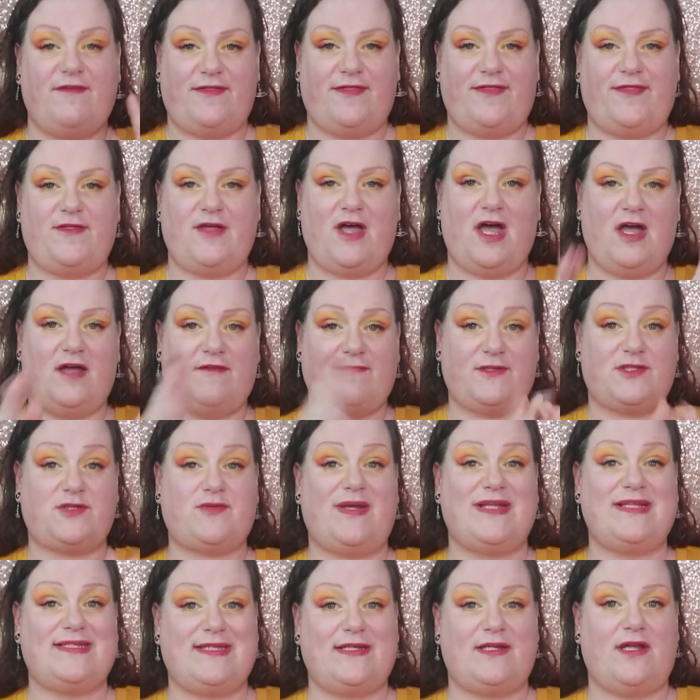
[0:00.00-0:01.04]

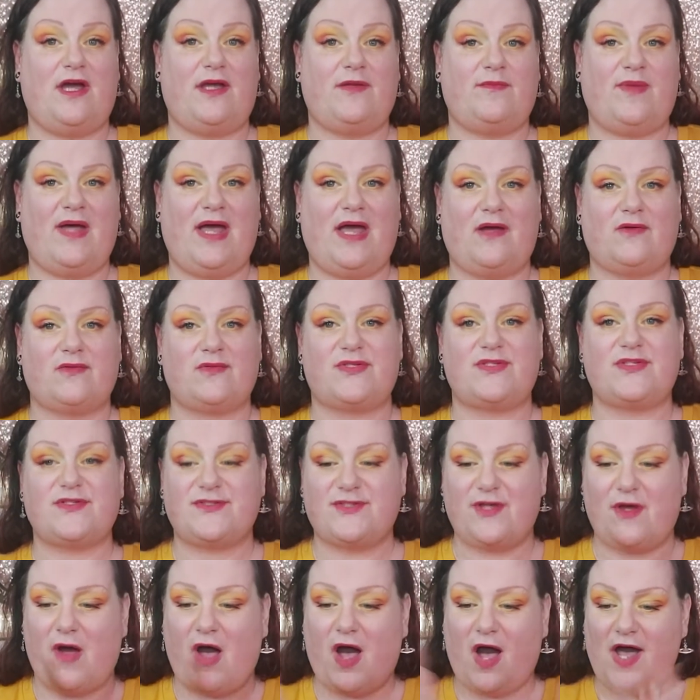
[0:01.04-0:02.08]
£29.
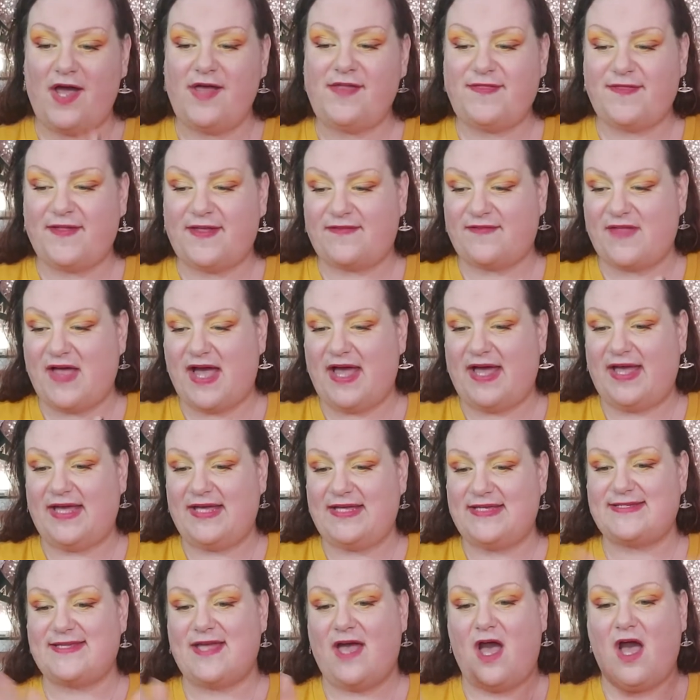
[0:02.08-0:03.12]
So I think that
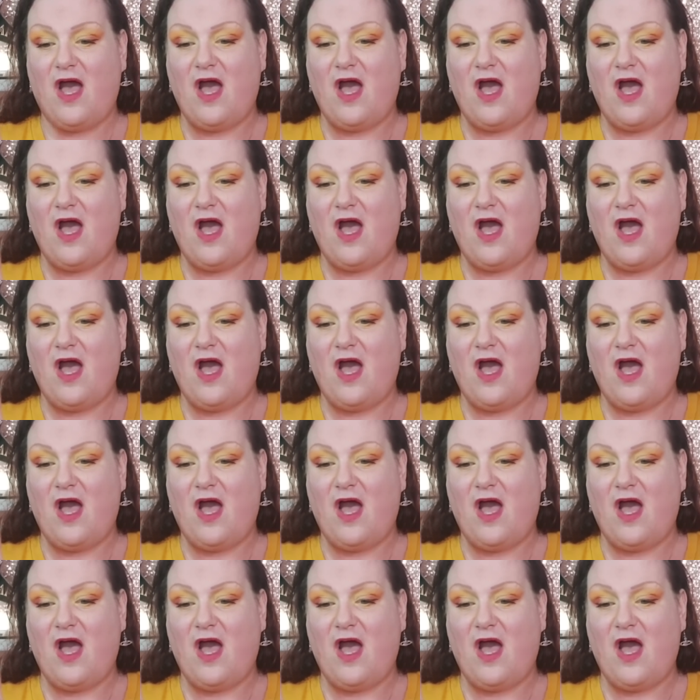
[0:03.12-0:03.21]
is